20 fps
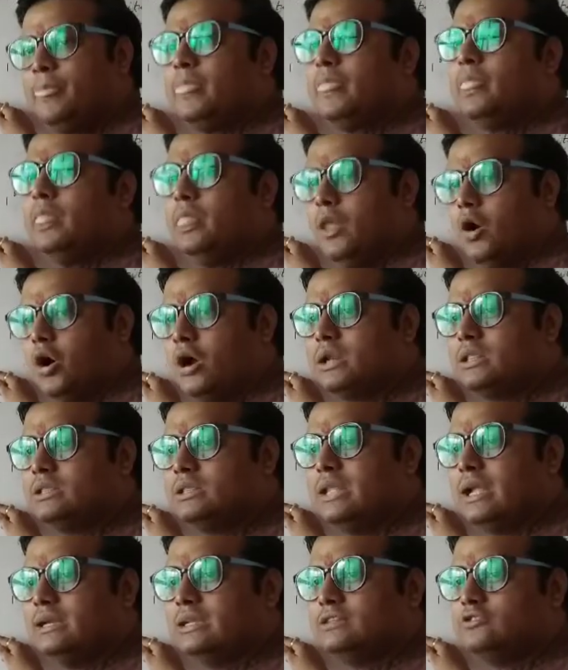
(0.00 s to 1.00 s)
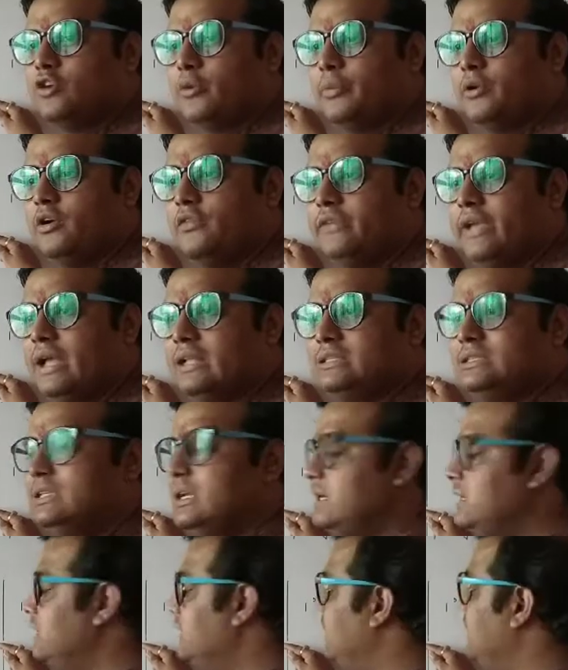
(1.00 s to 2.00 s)
north, that is Tropic of
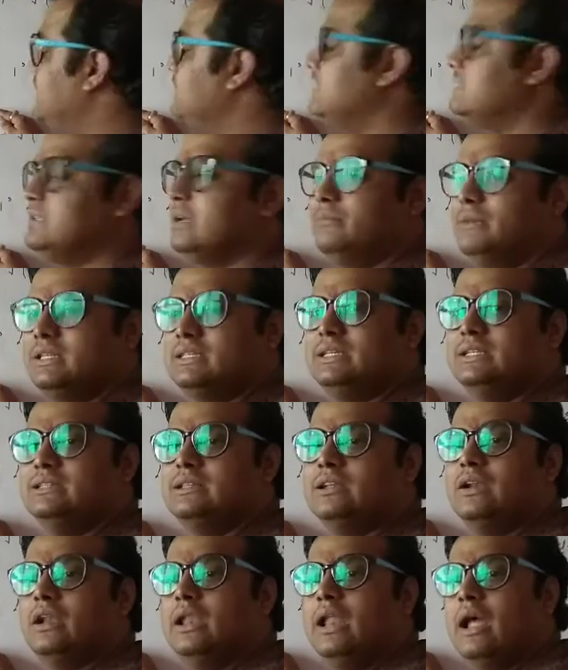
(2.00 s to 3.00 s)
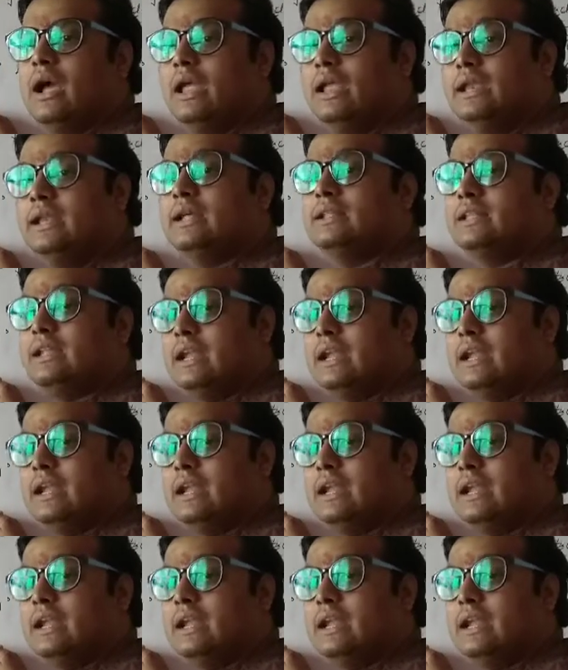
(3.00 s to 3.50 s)
Cancer in the summer season in northern